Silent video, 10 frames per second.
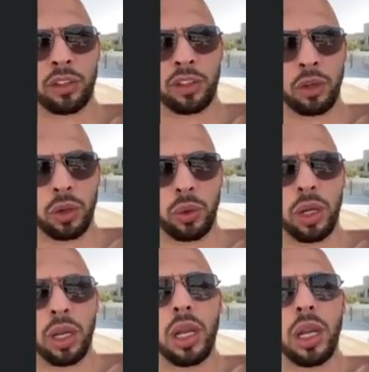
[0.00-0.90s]
I'll tell you.
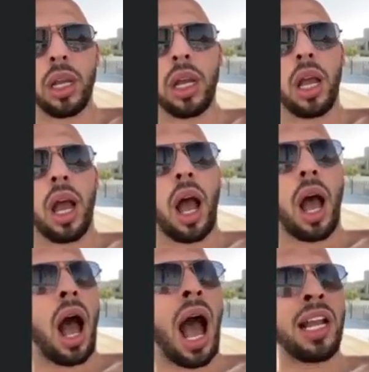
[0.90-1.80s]

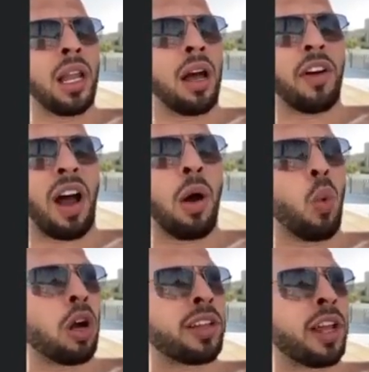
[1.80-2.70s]
I'll
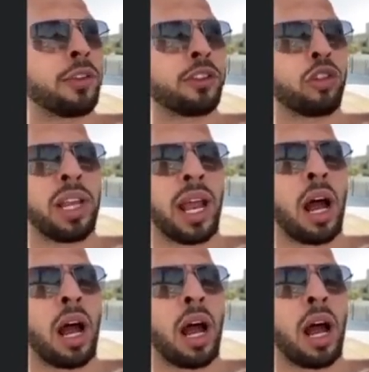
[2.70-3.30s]
walk down the street